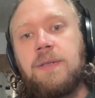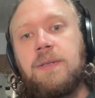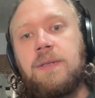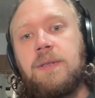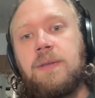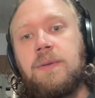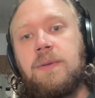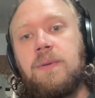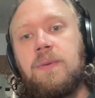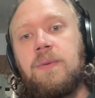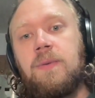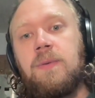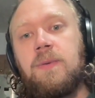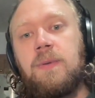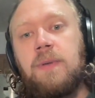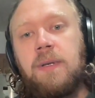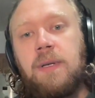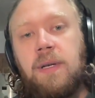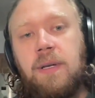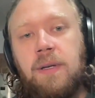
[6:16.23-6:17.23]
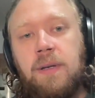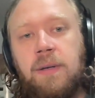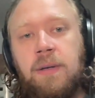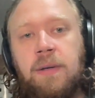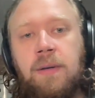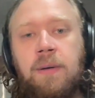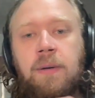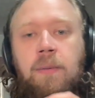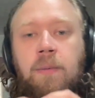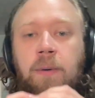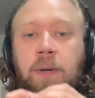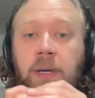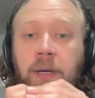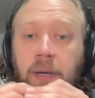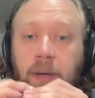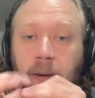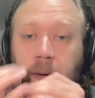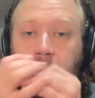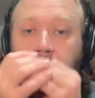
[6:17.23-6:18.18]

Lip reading: 2, here we go.